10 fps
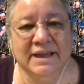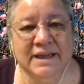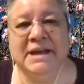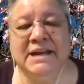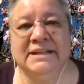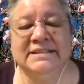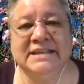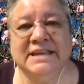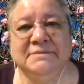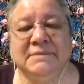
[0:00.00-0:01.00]
not
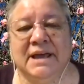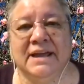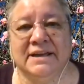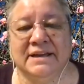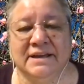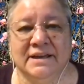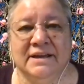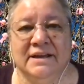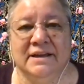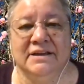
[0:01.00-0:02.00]
seem like,
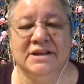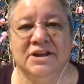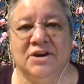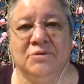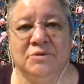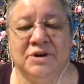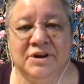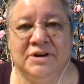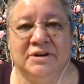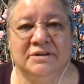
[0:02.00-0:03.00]
you know,
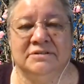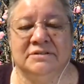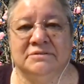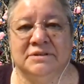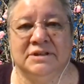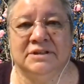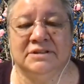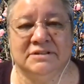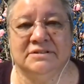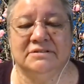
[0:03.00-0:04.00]
we're
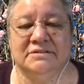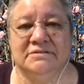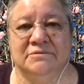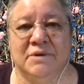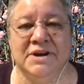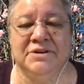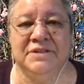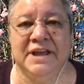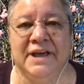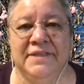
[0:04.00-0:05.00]
one or
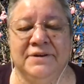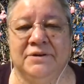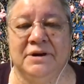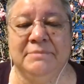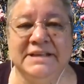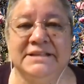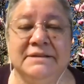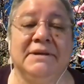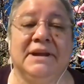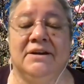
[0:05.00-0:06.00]
the other, or it may
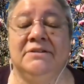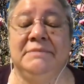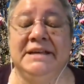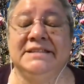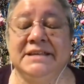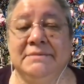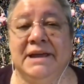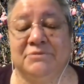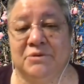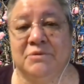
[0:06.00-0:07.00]
seem
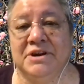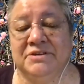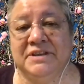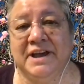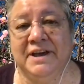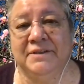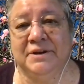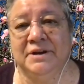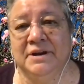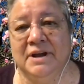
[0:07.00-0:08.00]
like we're one or the
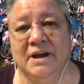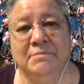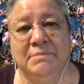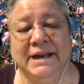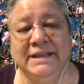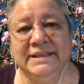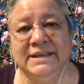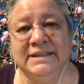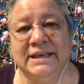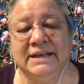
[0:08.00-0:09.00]
other, But I
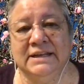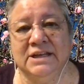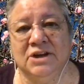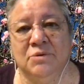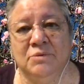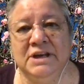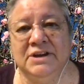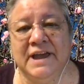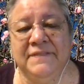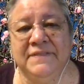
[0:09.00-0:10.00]
think that, you know, we
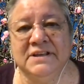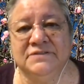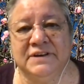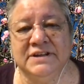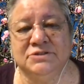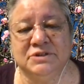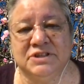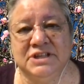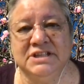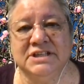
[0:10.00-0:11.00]
look at things very
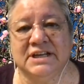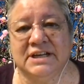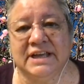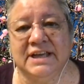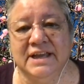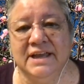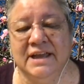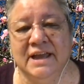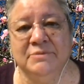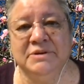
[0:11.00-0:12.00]
strategically
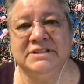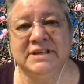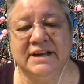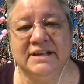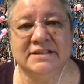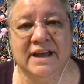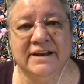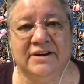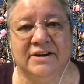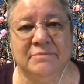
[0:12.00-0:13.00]
and we set
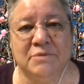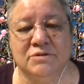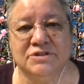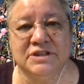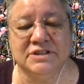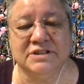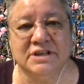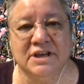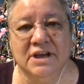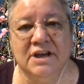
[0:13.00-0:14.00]
aside our emotions
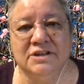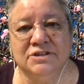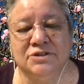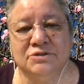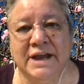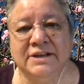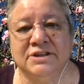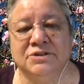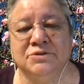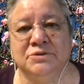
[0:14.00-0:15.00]
to try to
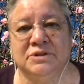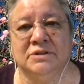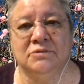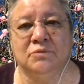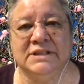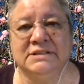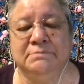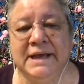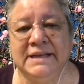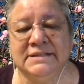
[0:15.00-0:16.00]
do what's
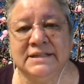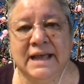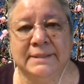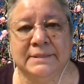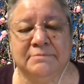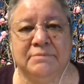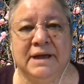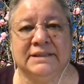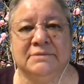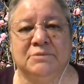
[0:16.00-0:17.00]
best at the
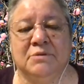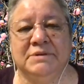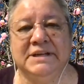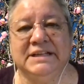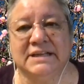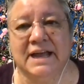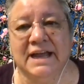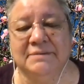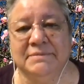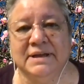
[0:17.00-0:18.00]
moment in
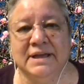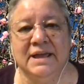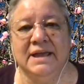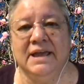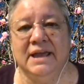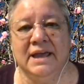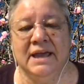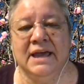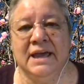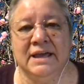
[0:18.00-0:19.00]
time.
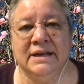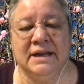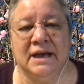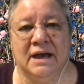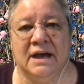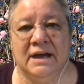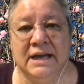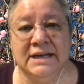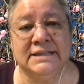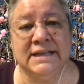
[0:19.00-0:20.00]
And
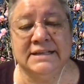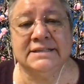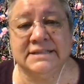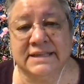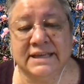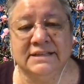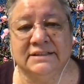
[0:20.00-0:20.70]
it takes a skill